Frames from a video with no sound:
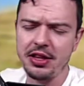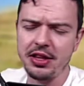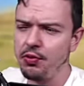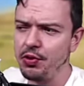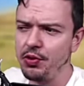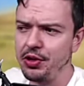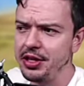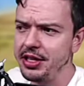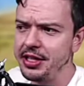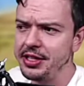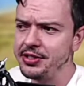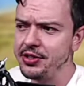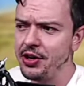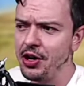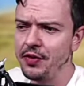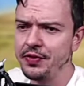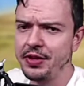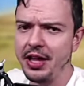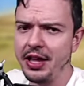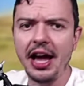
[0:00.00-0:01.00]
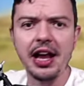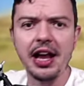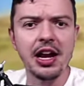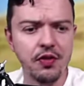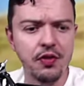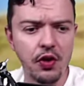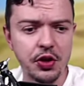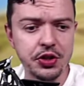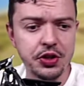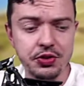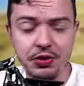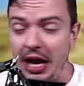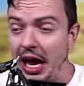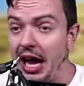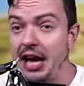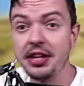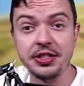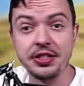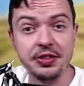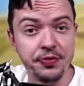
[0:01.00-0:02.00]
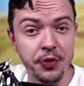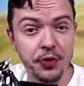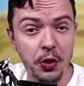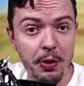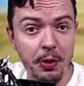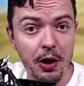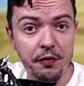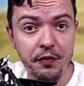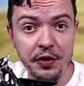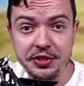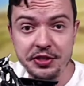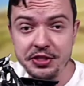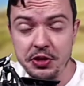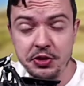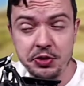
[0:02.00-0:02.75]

release of the anniversary and its full power Frieza,